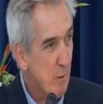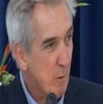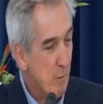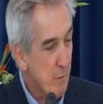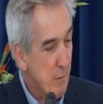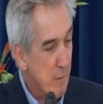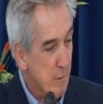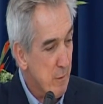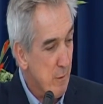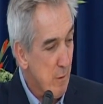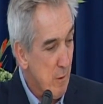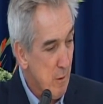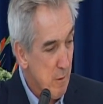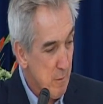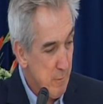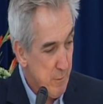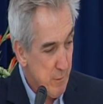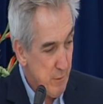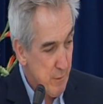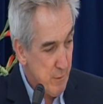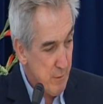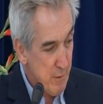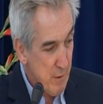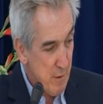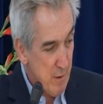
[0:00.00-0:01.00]
on the
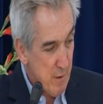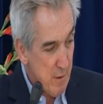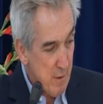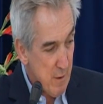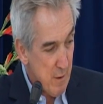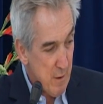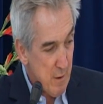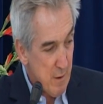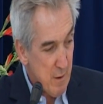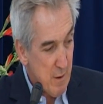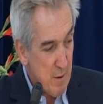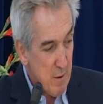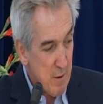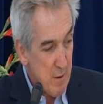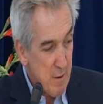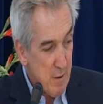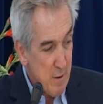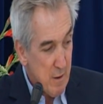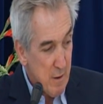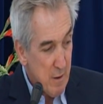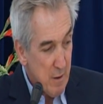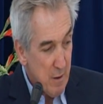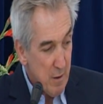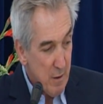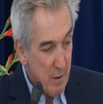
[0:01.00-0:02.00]
graphs.
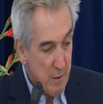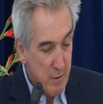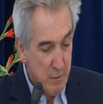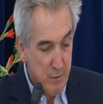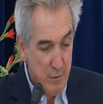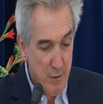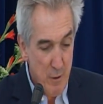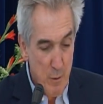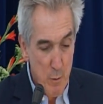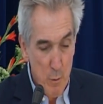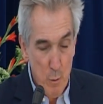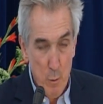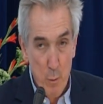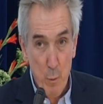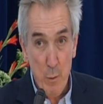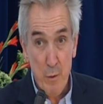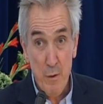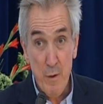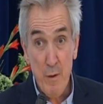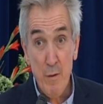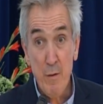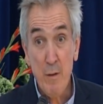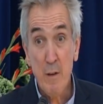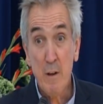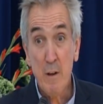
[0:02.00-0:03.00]
So within